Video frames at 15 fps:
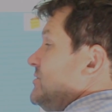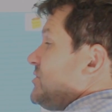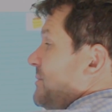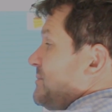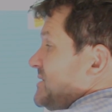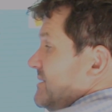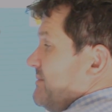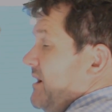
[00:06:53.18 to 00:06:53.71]

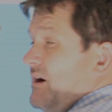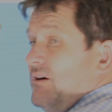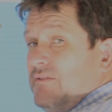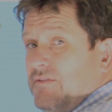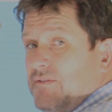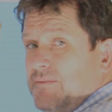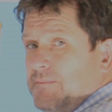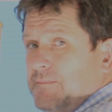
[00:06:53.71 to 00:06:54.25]
drops them
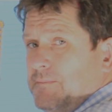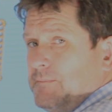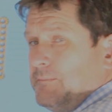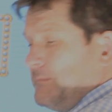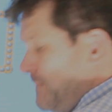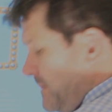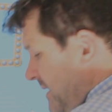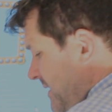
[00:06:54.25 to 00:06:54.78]
off.
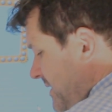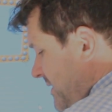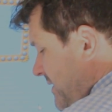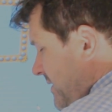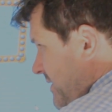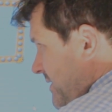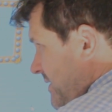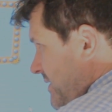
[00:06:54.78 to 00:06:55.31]

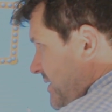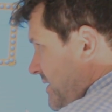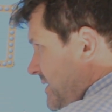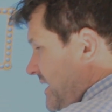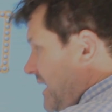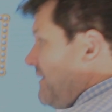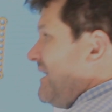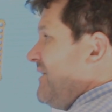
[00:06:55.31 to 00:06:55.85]

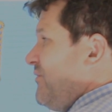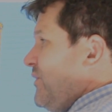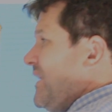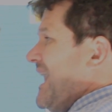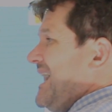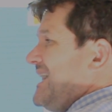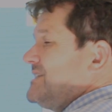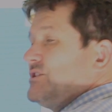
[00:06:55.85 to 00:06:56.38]
Now if
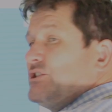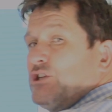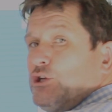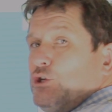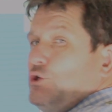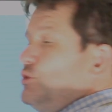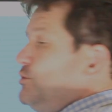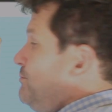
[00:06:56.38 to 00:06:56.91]
we had
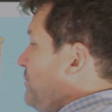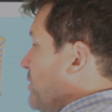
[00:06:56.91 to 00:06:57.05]
two